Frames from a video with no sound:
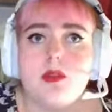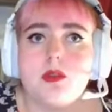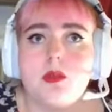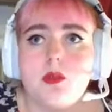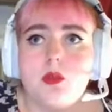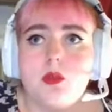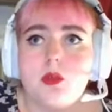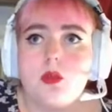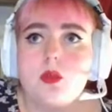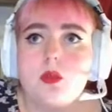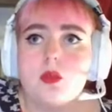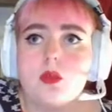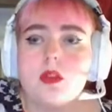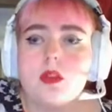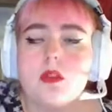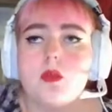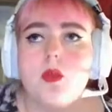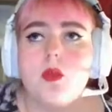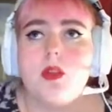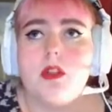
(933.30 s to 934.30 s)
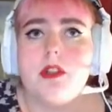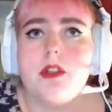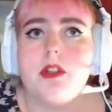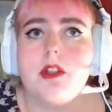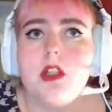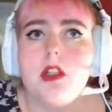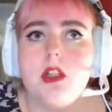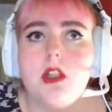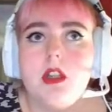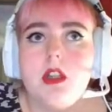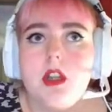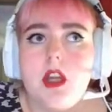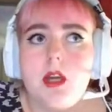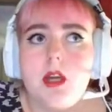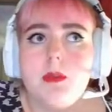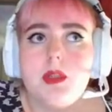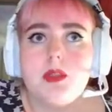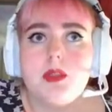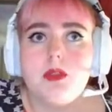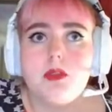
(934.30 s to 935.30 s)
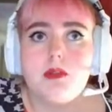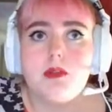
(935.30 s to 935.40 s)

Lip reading: who were about to